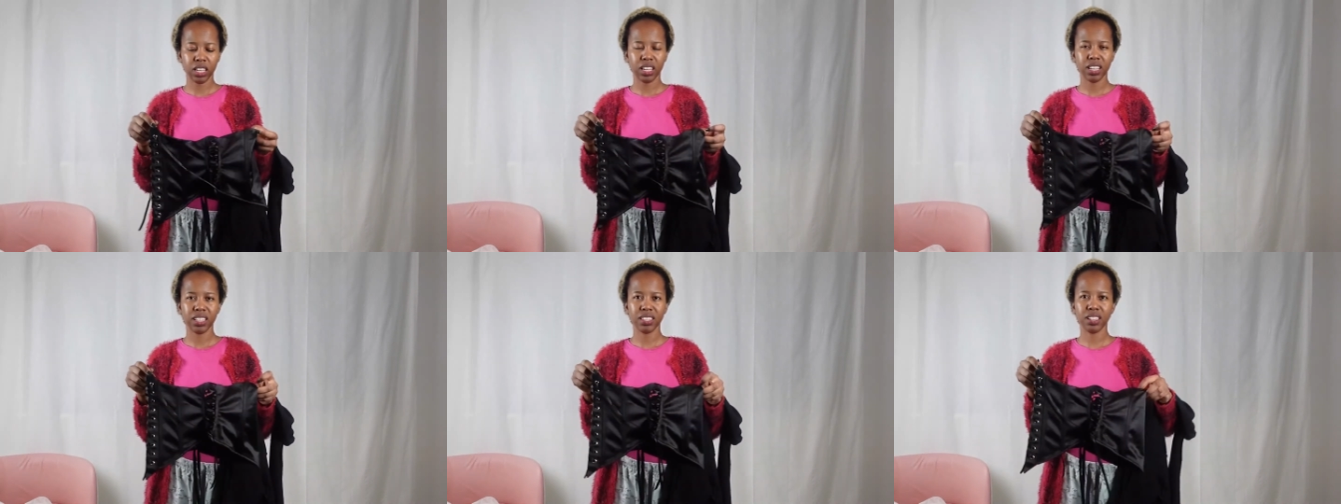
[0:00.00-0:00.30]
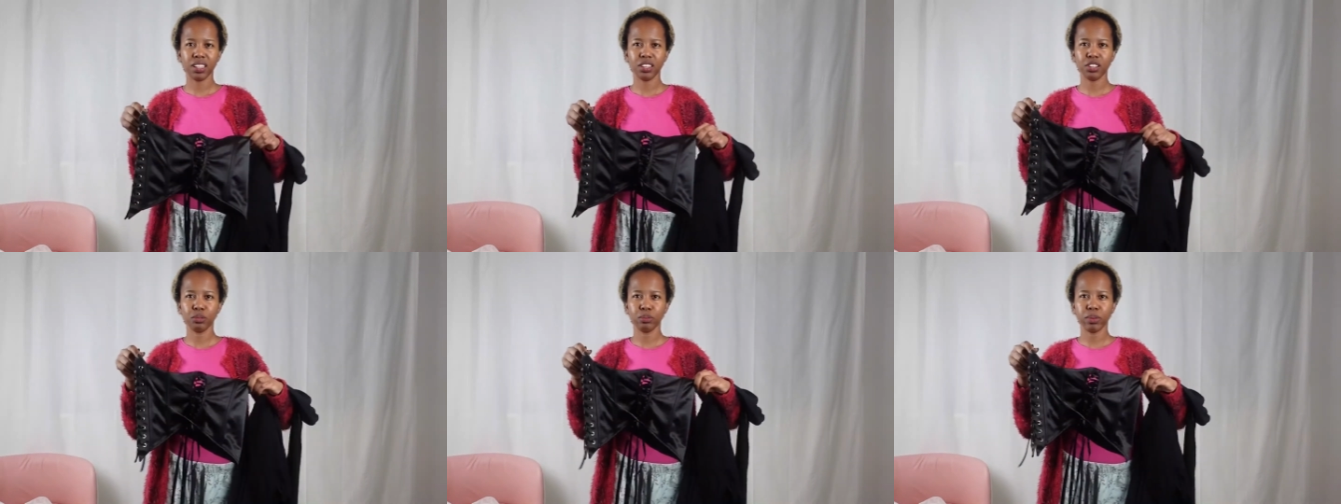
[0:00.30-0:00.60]
is
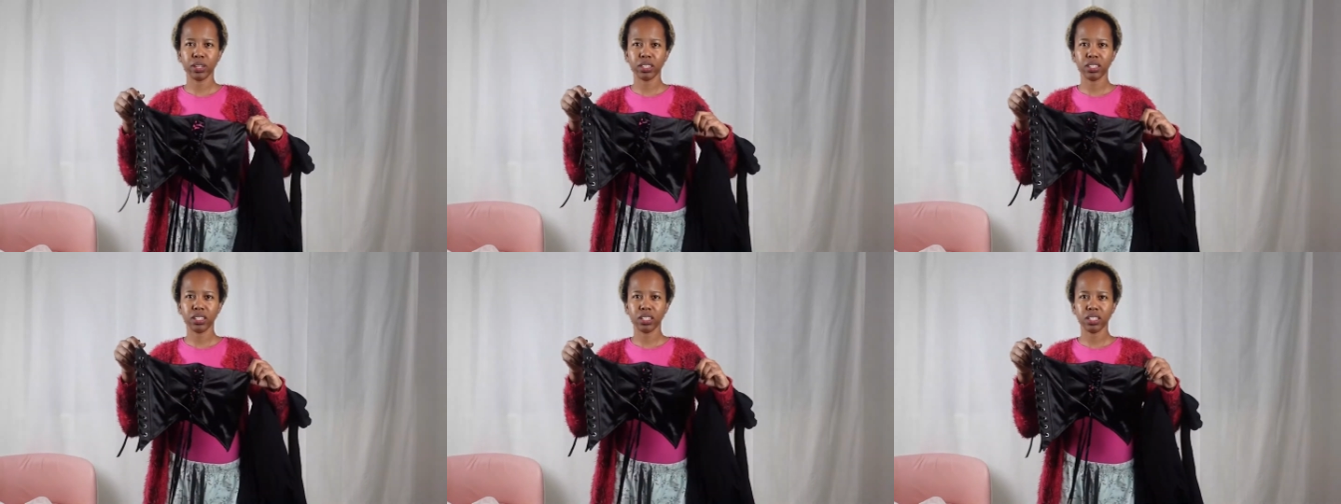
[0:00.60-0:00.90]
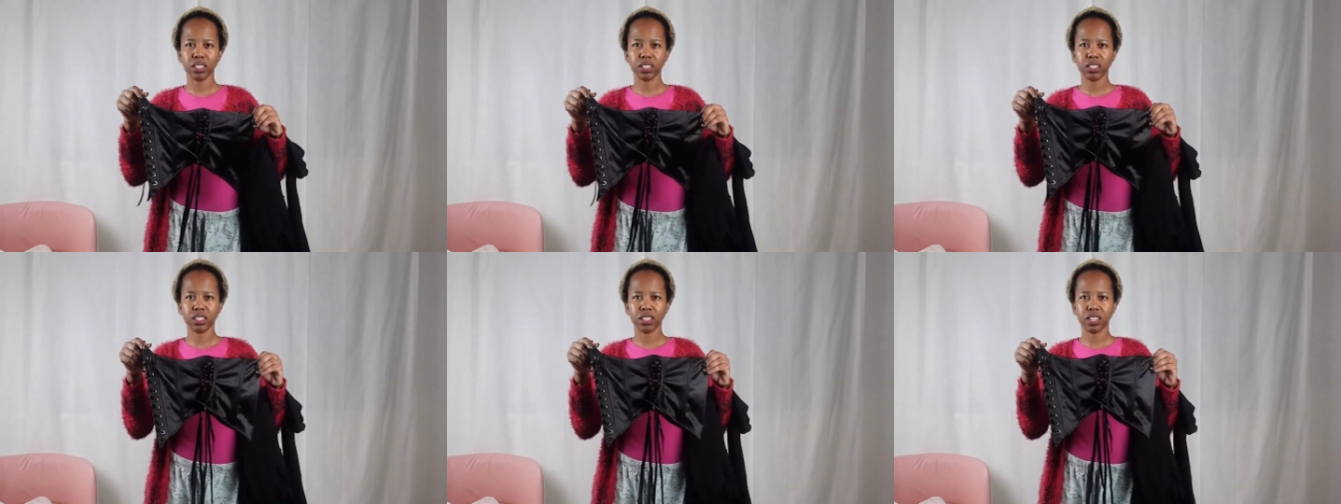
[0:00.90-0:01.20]
a little bit,
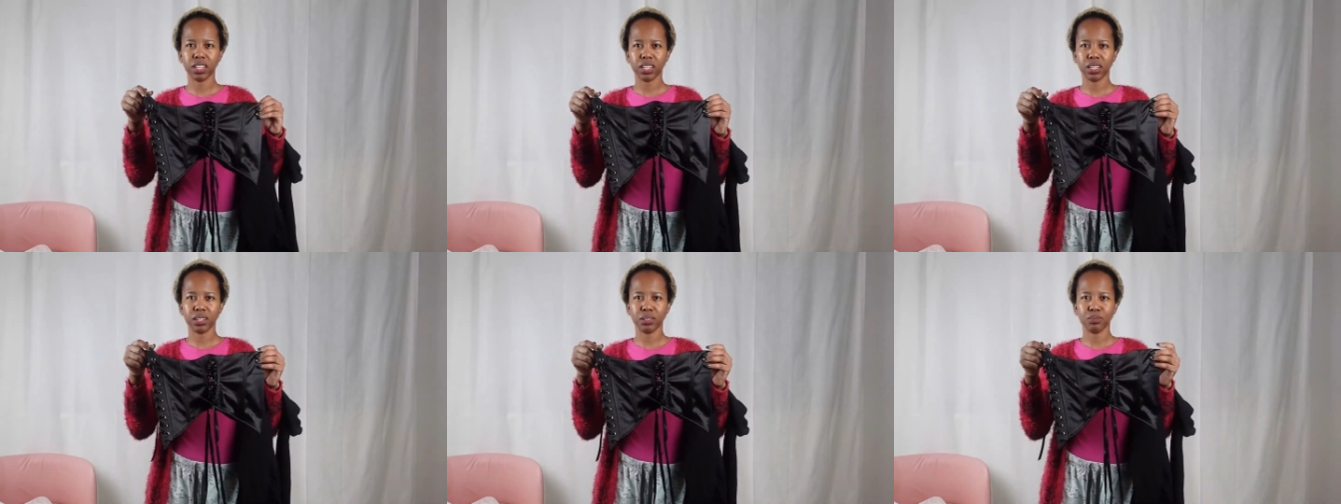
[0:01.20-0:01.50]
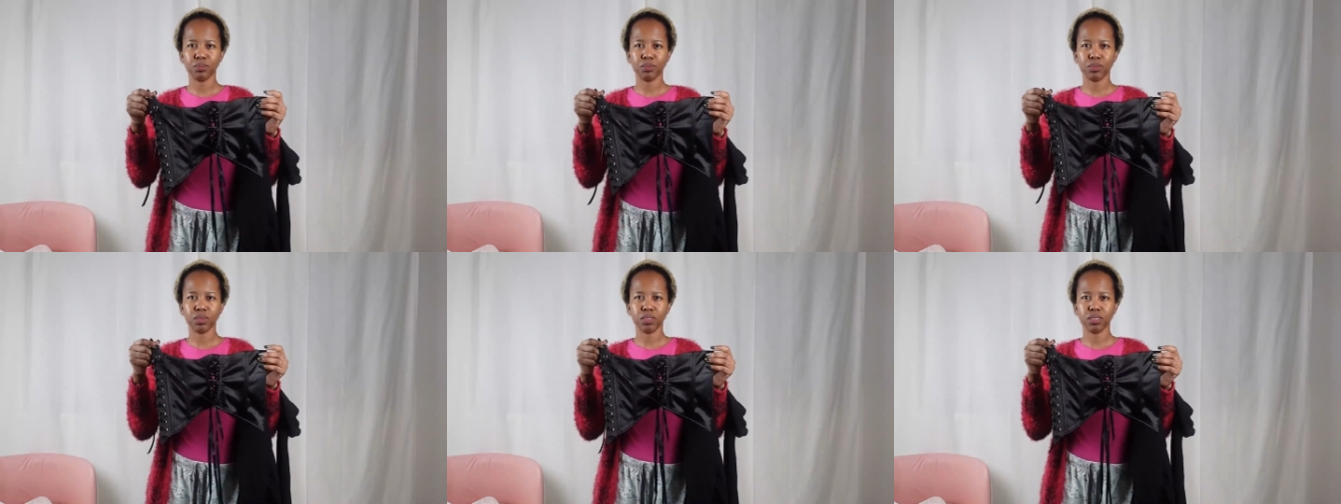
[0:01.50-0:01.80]

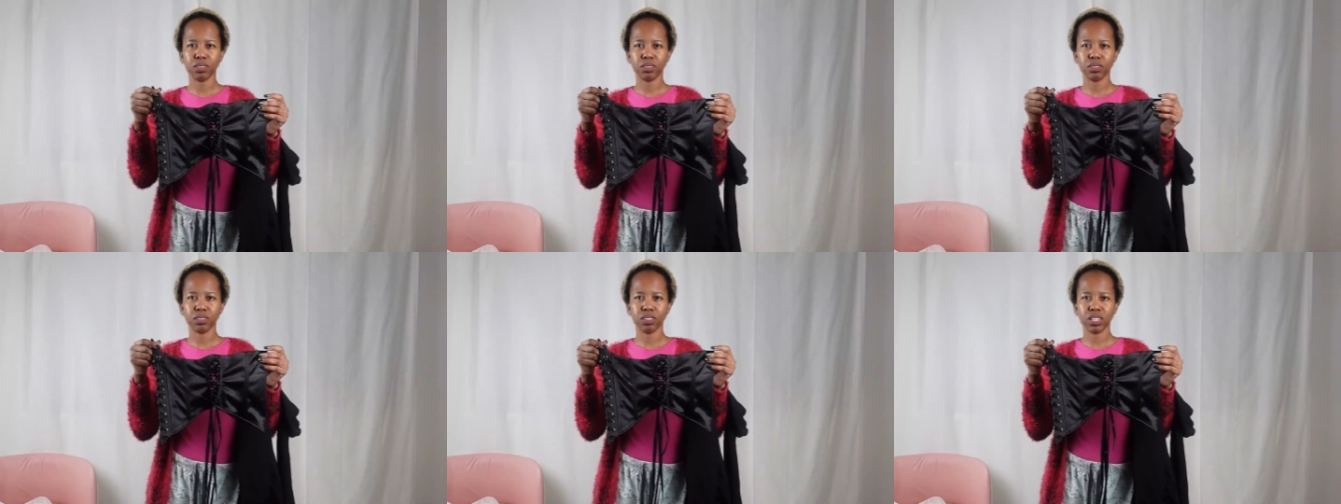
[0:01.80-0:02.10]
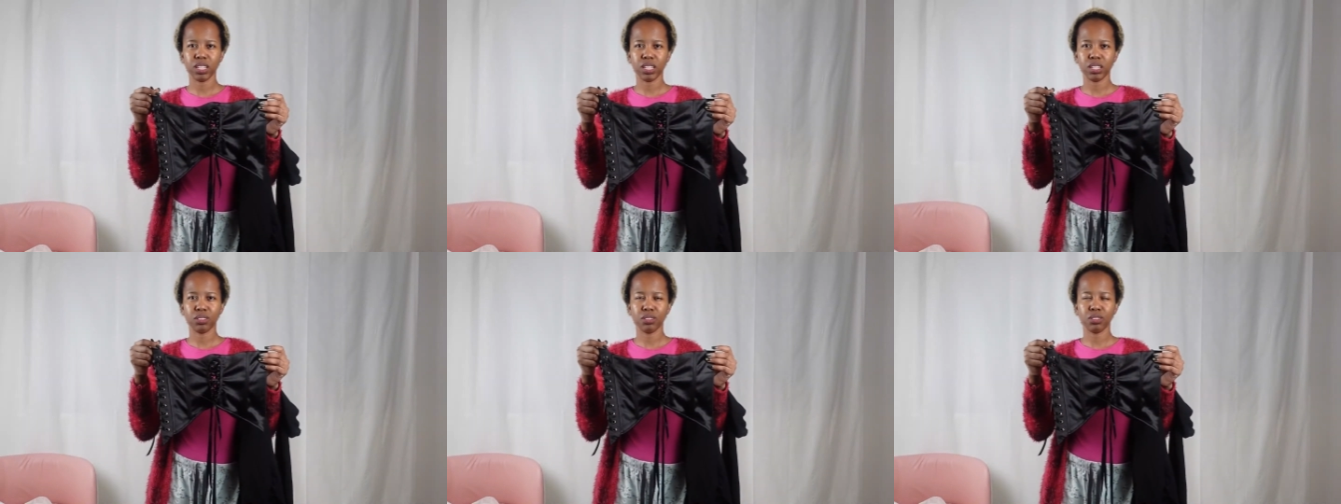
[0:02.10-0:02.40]
um,
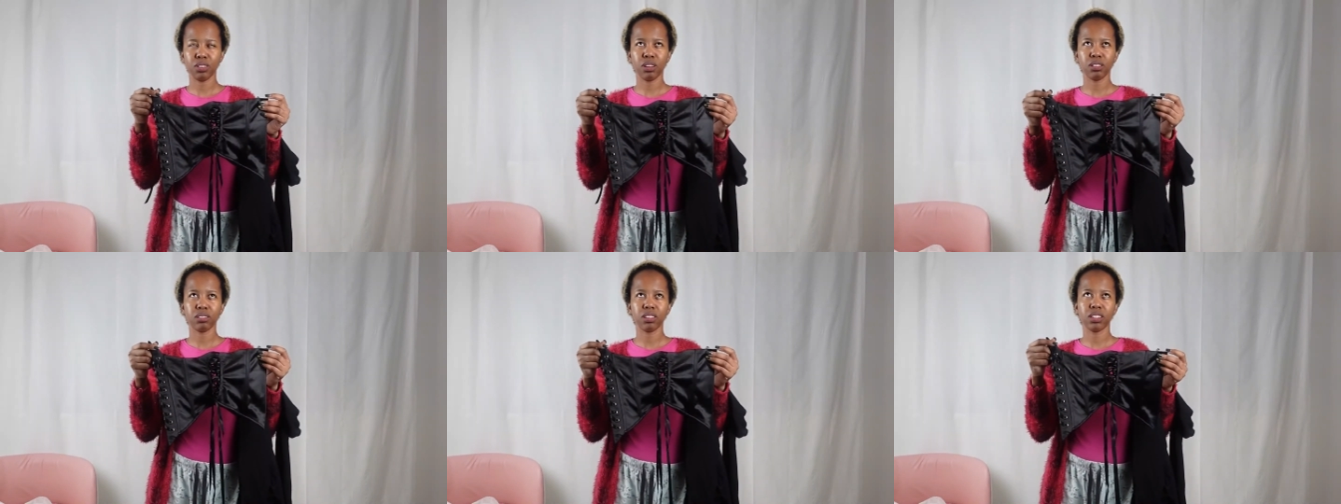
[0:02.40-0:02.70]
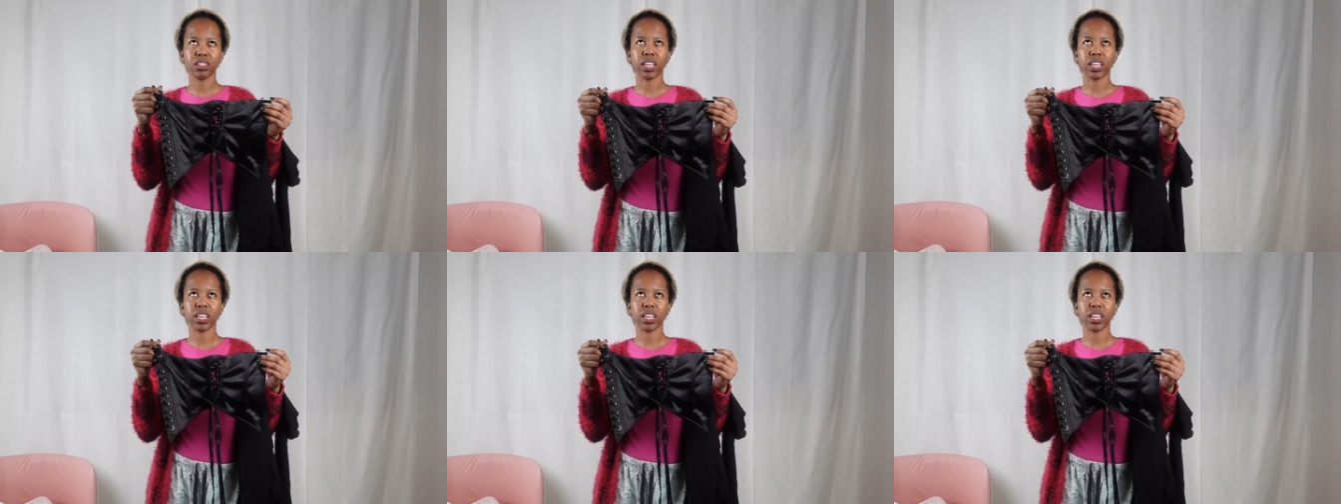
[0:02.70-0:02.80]
not